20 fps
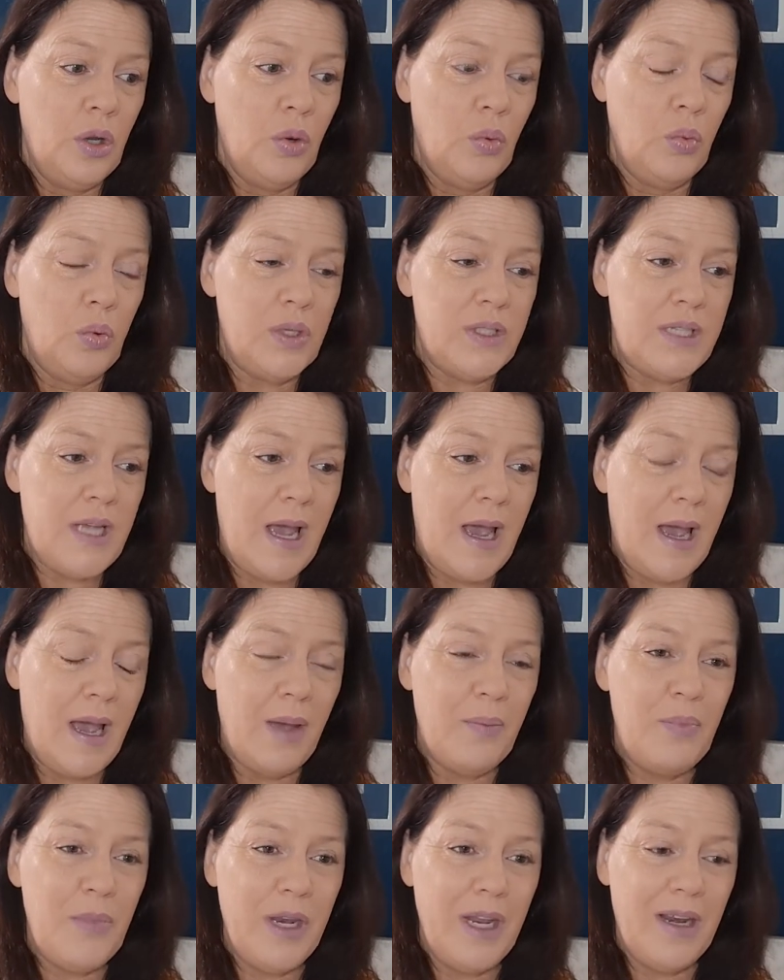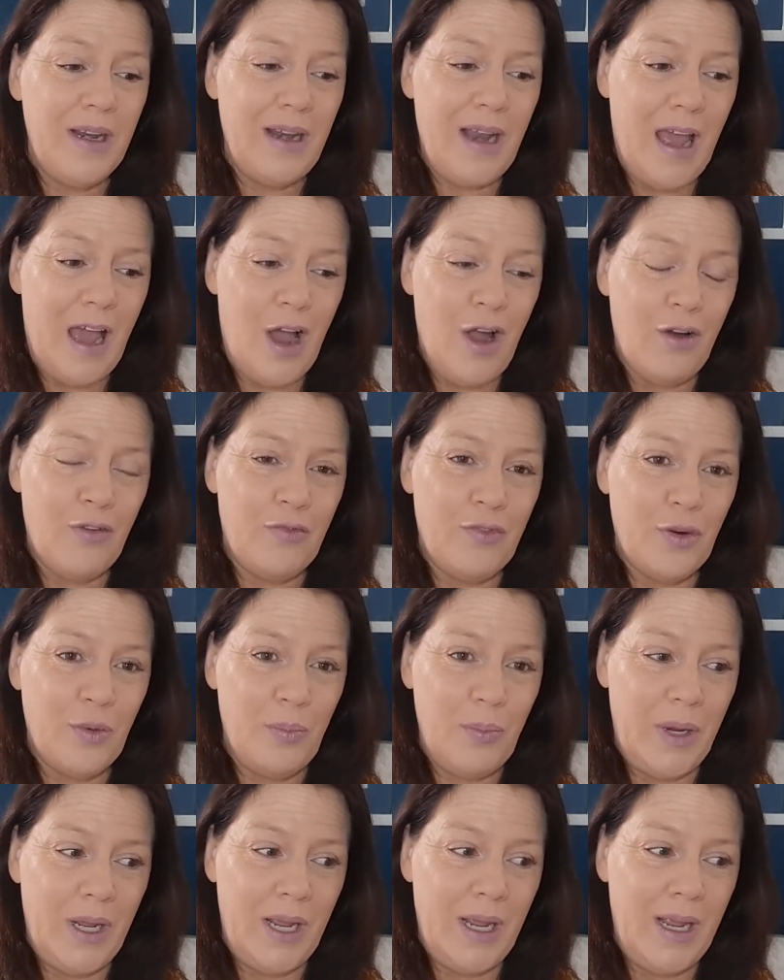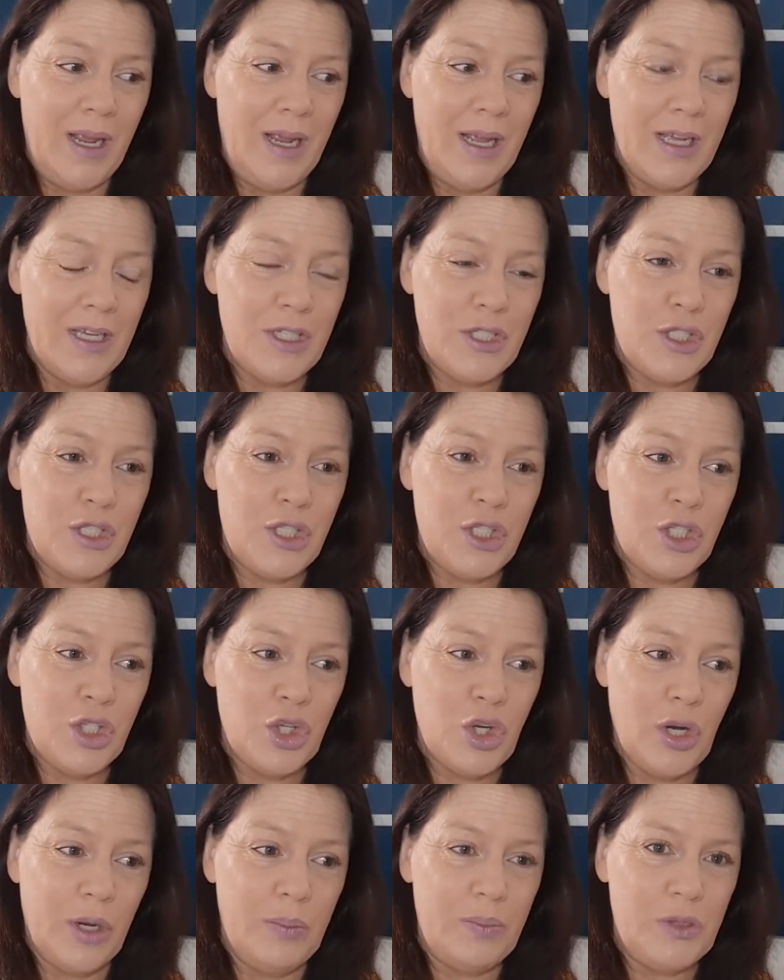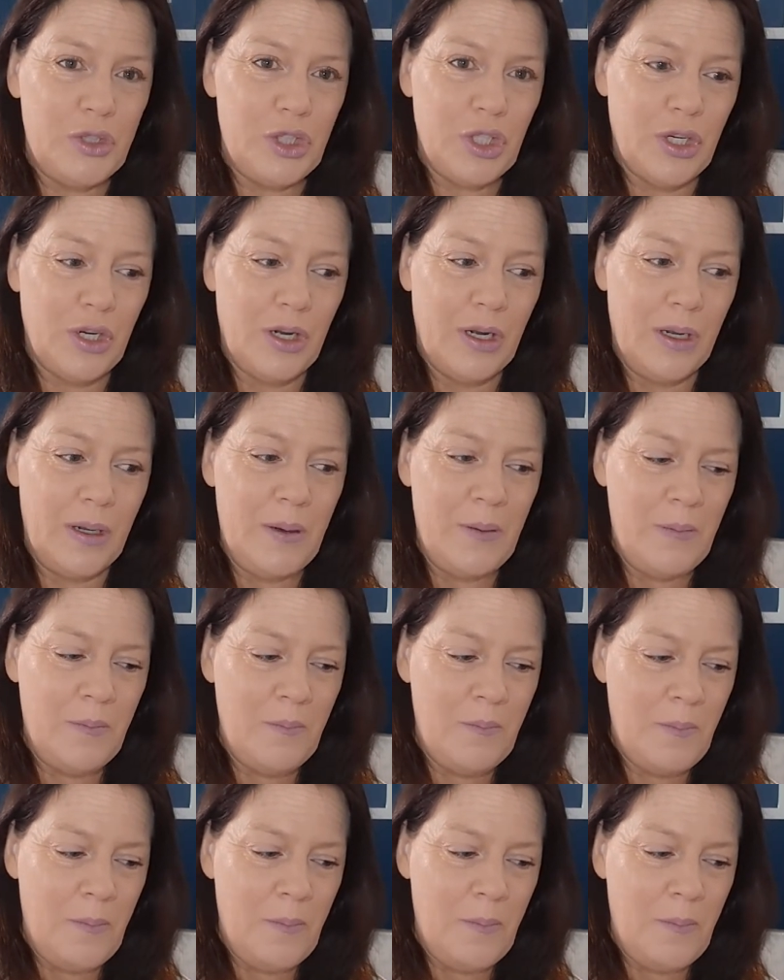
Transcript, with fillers: what's happening now for me is scripture,